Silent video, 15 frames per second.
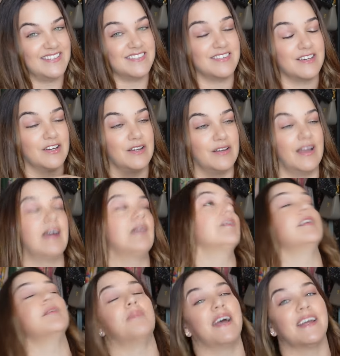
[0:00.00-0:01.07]
So I
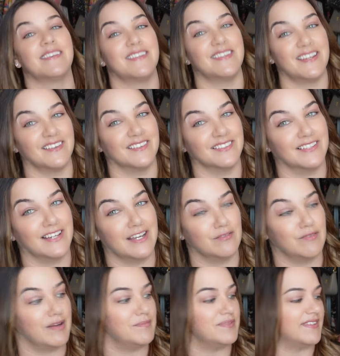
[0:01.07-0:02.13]
went back to the online
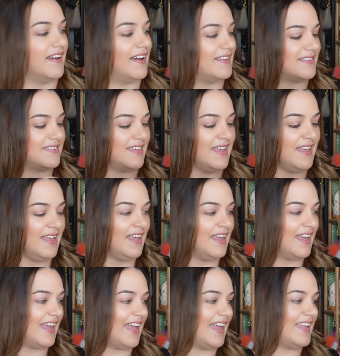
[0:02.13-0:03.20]
websites
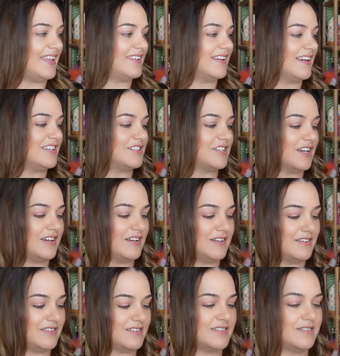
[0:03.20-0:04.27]
and I
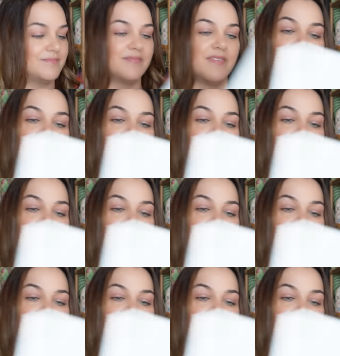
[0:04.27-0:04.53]
chose